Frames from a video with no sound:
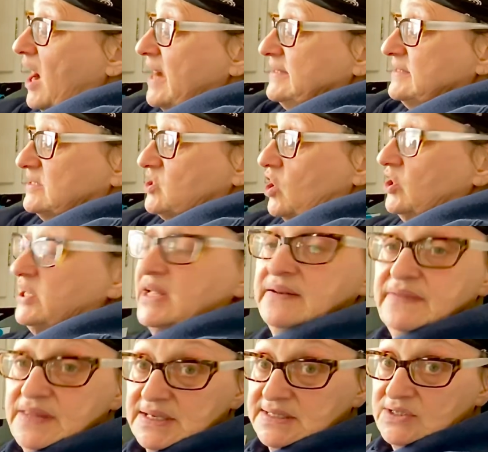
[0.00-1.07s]
I
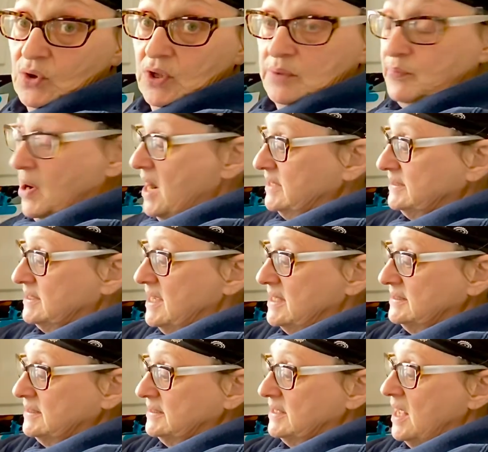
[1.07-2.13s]
started this whole
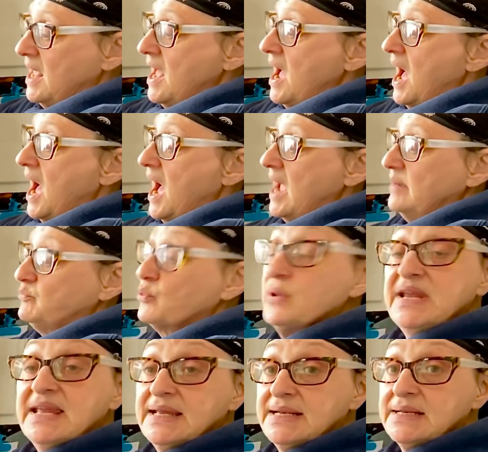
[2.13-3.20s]
process, I
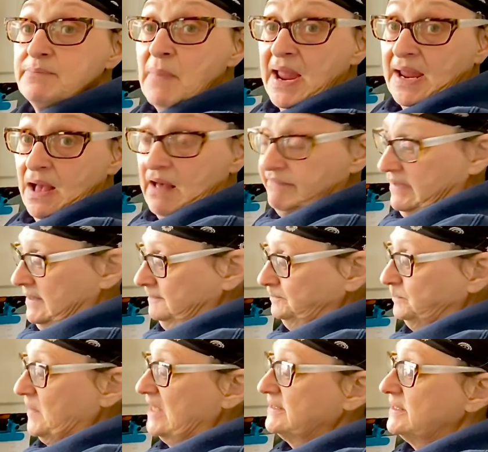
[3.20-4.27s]
preheated my oven.
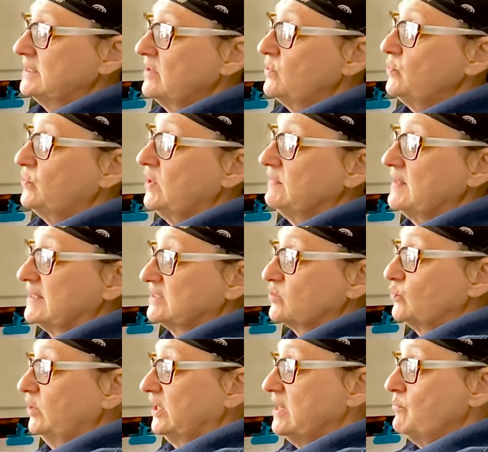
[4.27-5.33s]
That's another thing that's
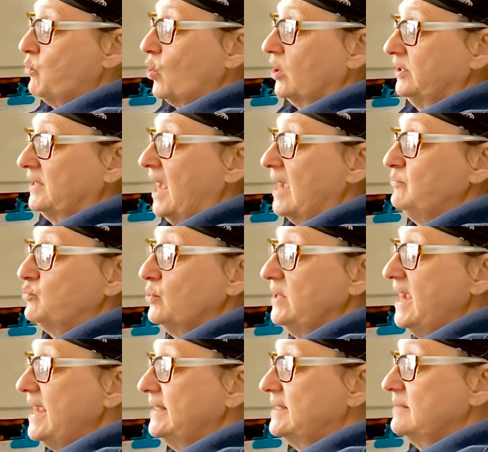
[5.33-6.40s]
really important. I
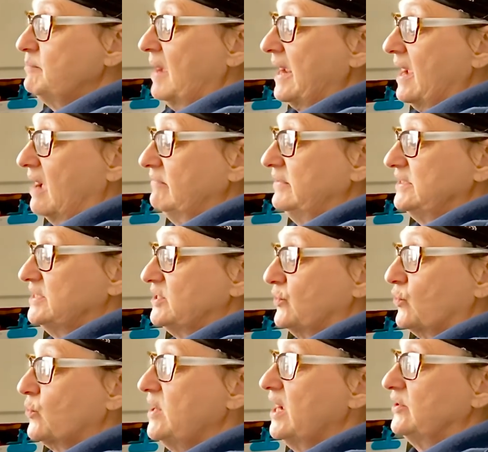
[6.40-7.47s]
preheated my oven to
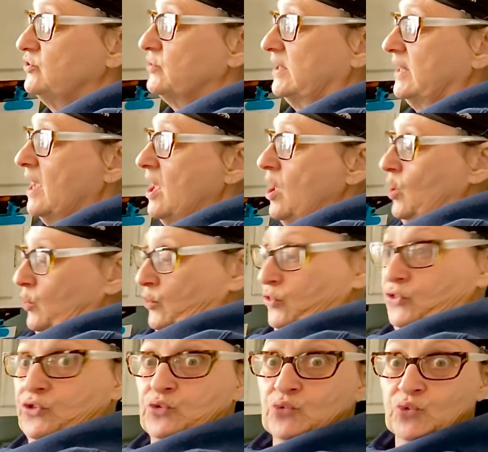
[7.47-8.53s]
300.
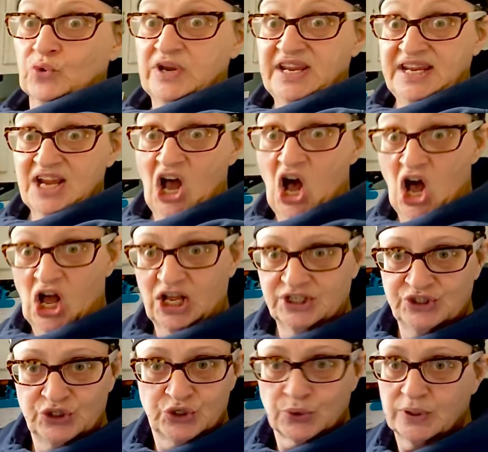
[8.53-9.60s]

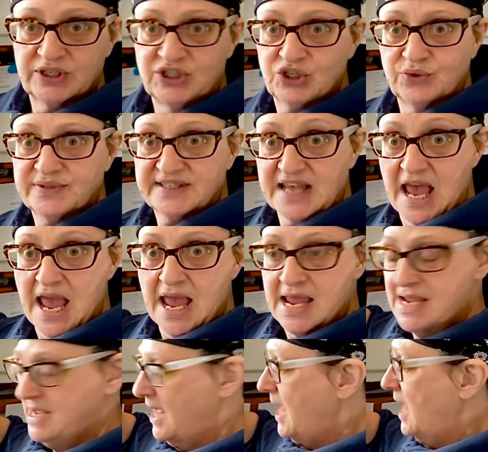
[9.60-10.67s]
300, you say?